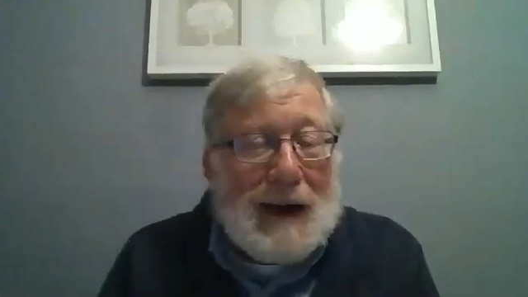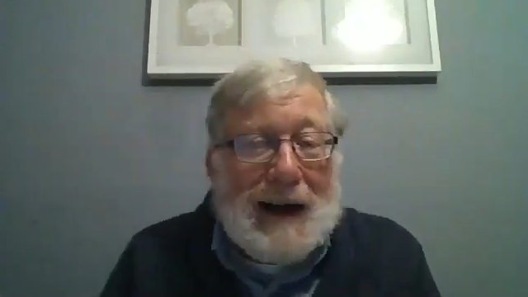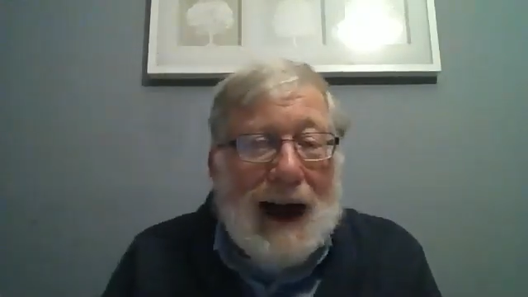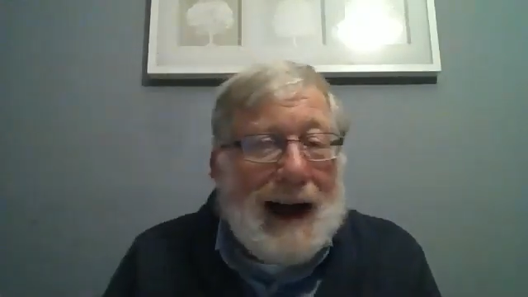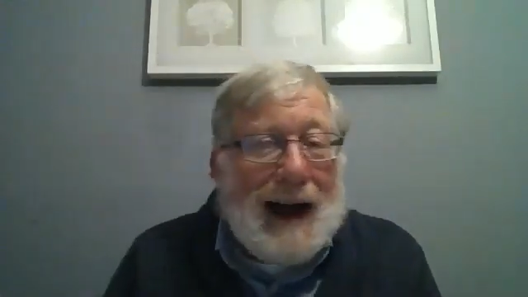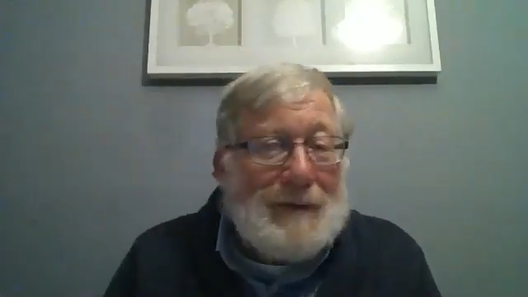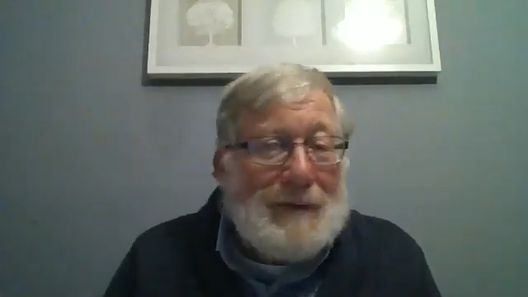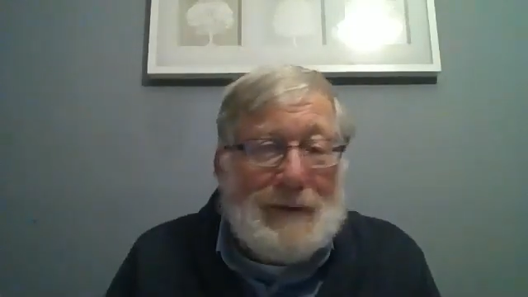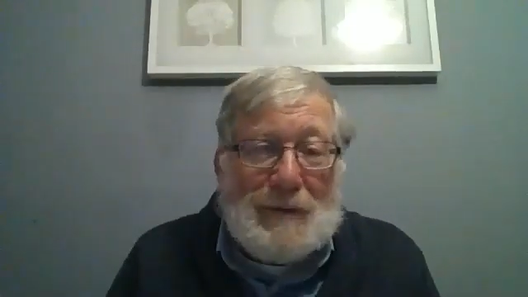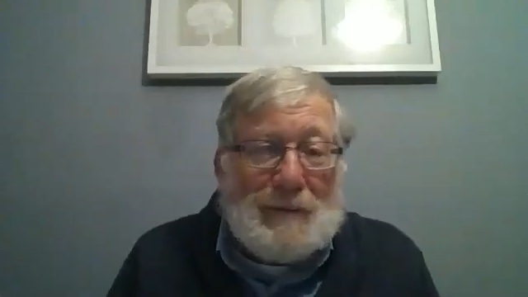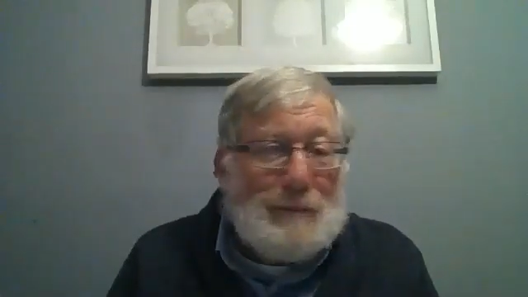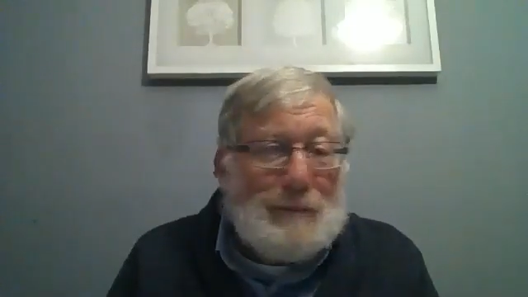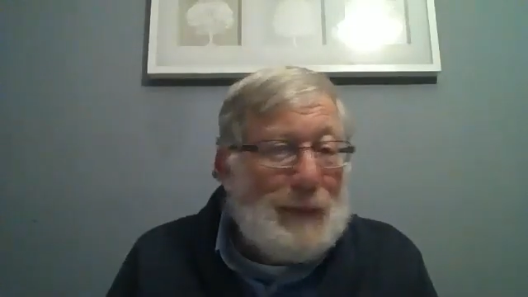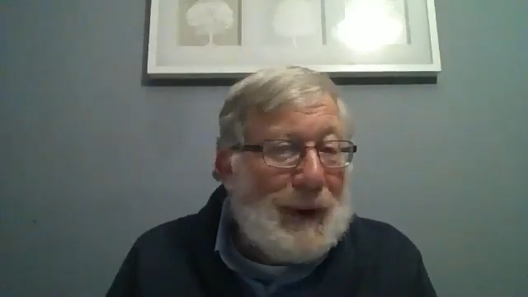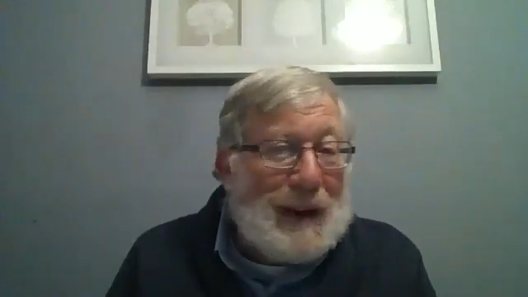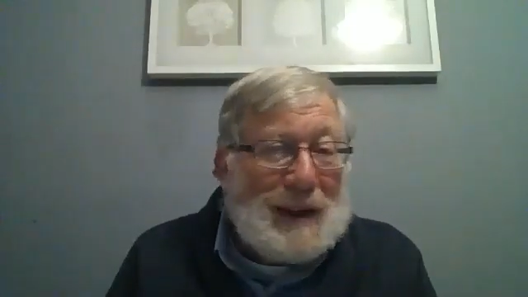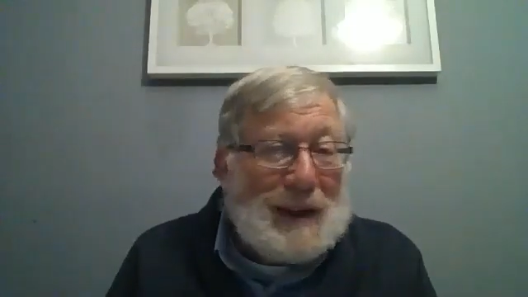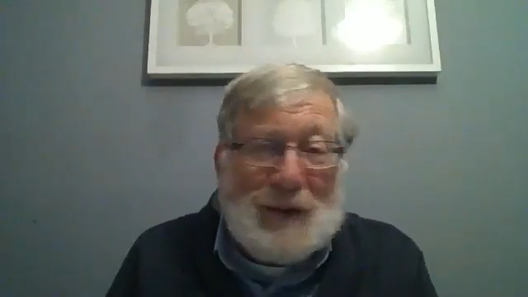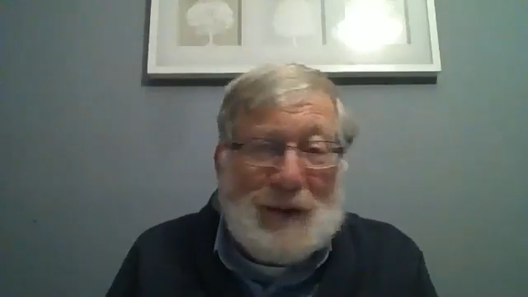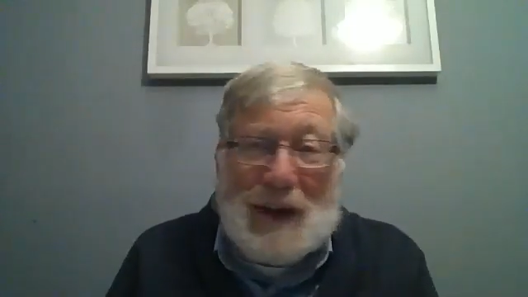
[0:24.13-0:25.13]
and
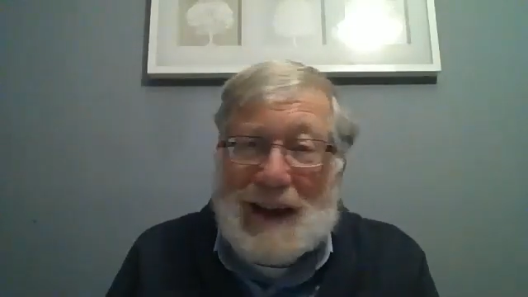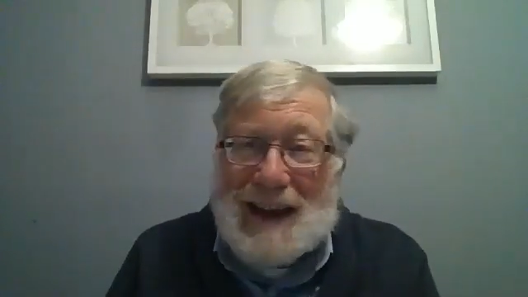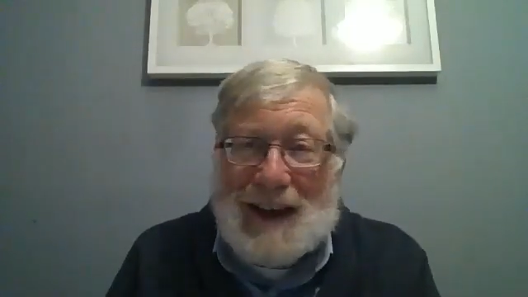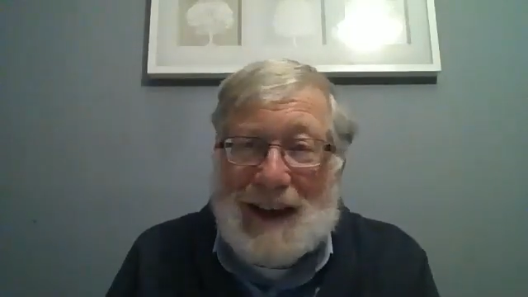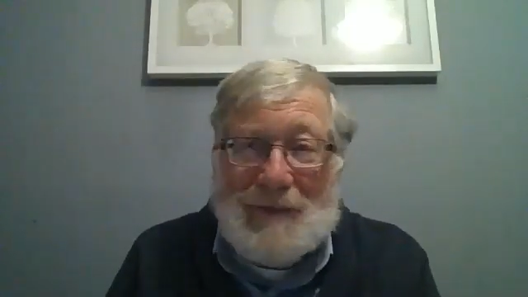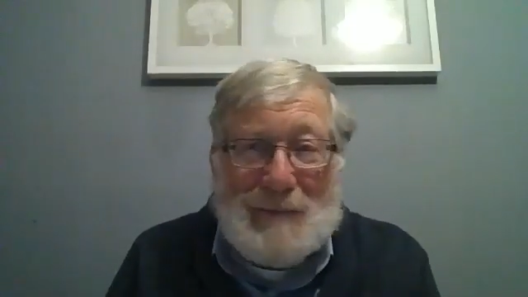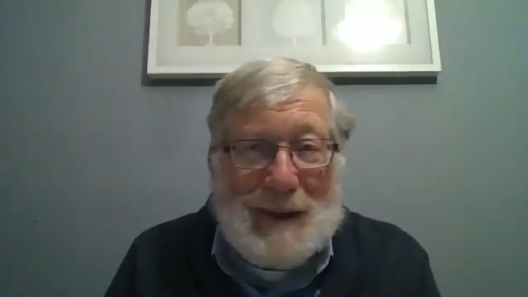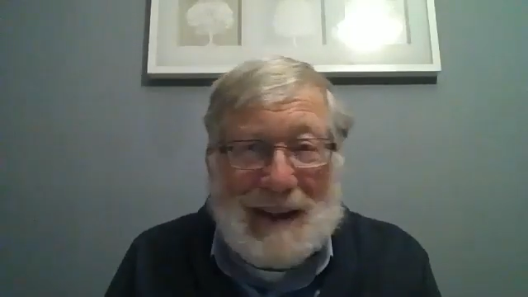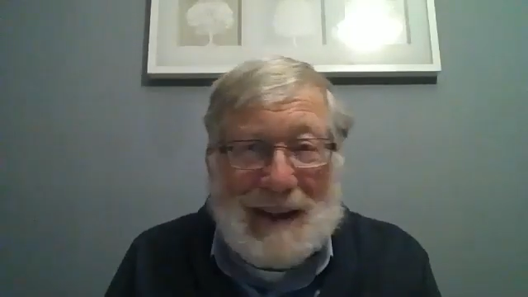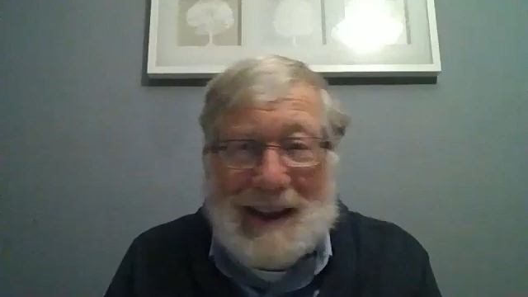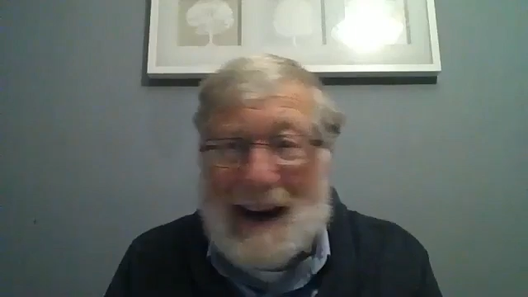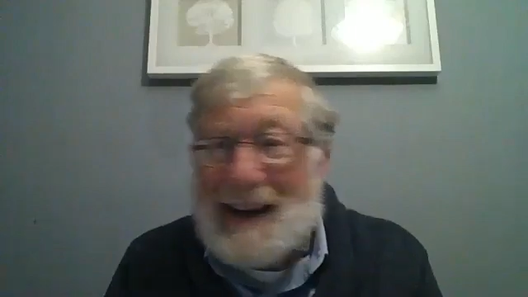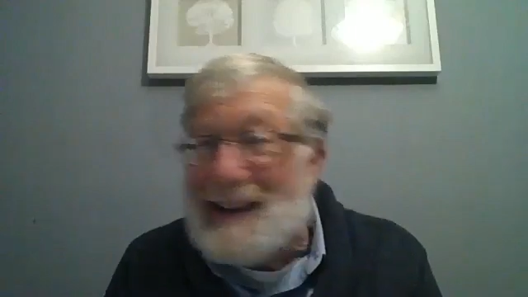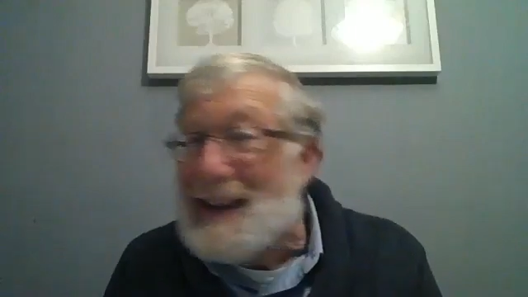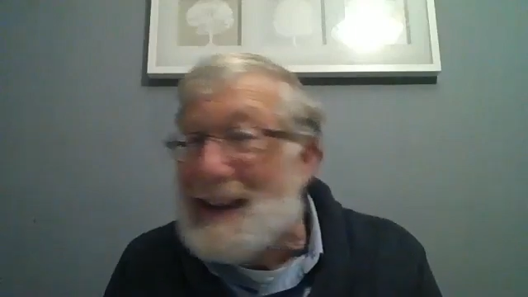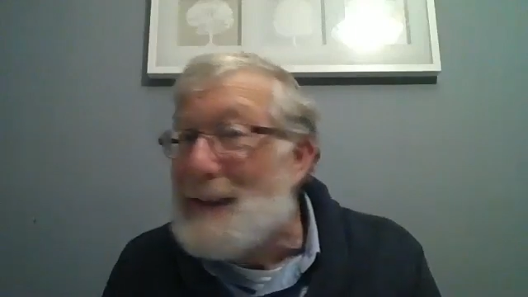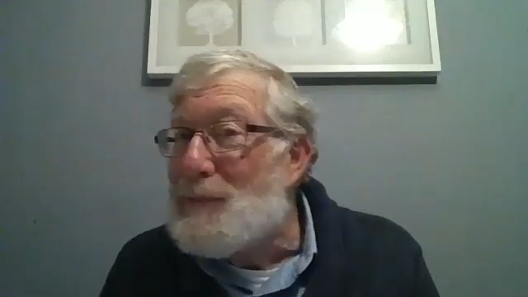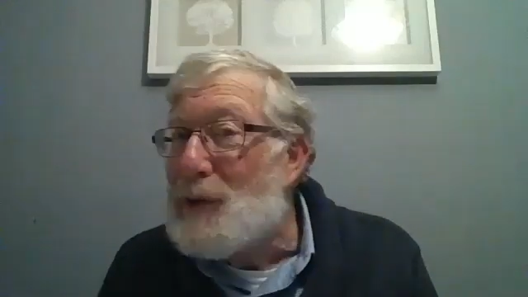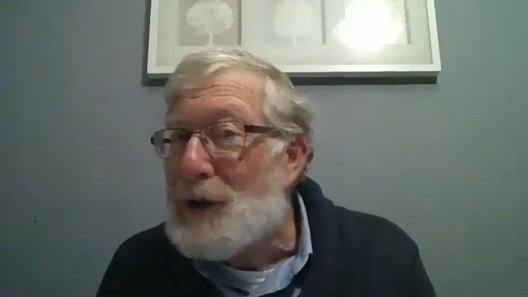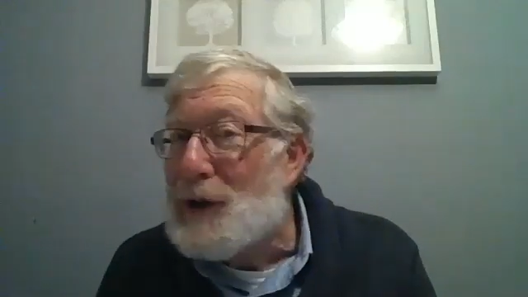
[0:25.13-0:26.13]
please forgive me that I
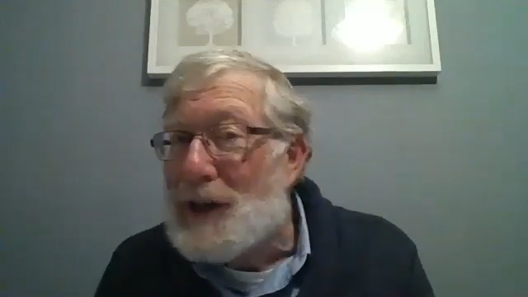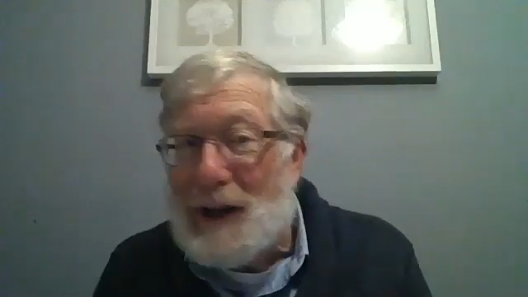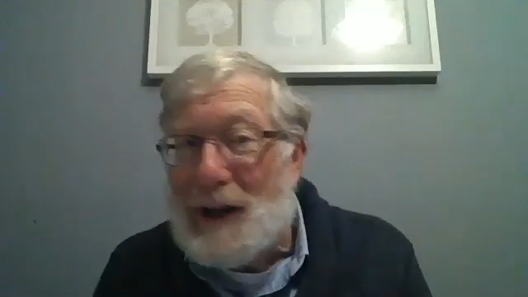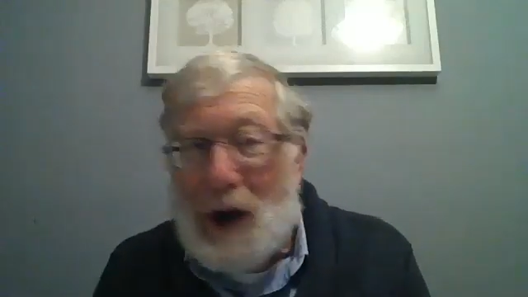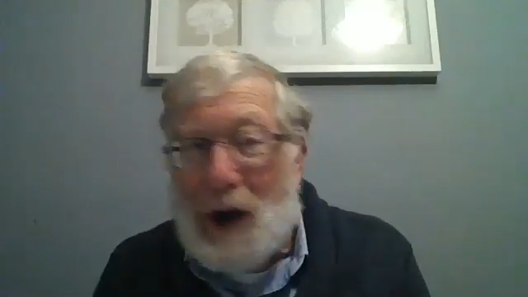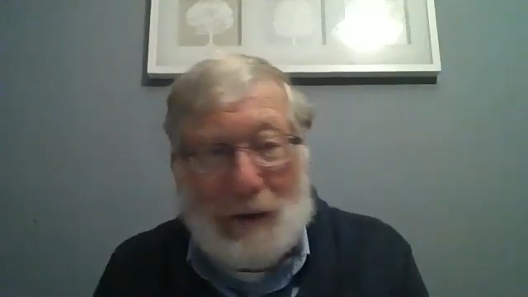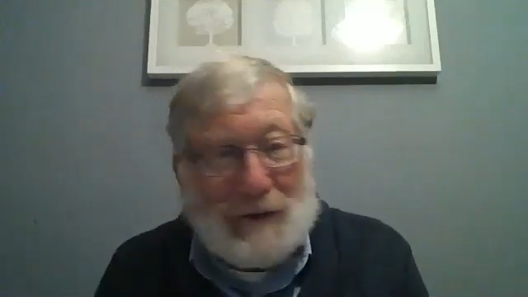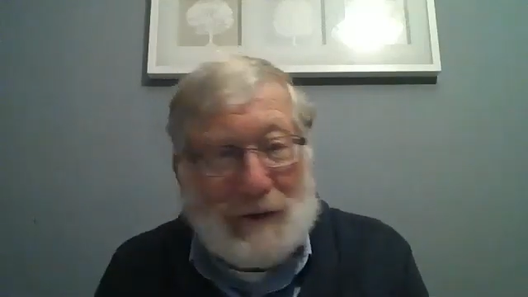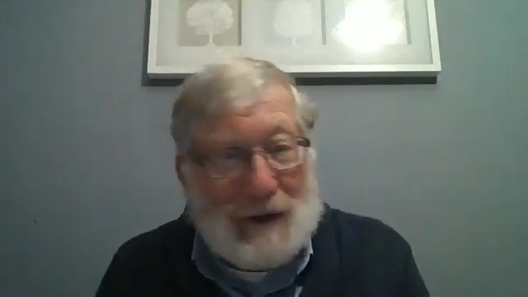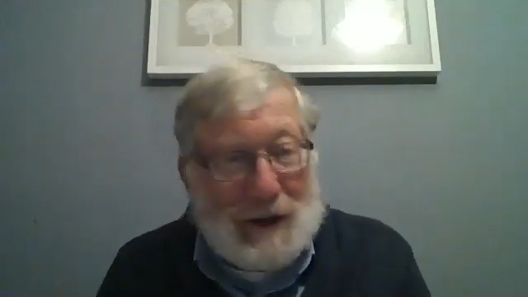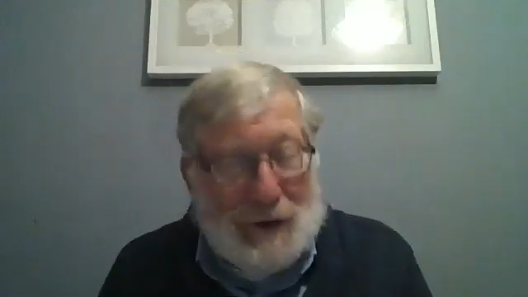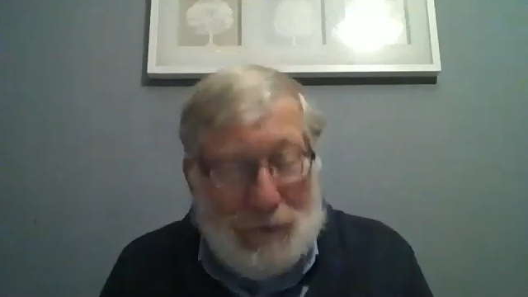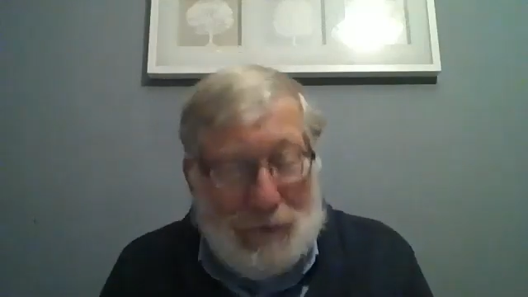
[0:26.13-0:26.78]
keep looking off to the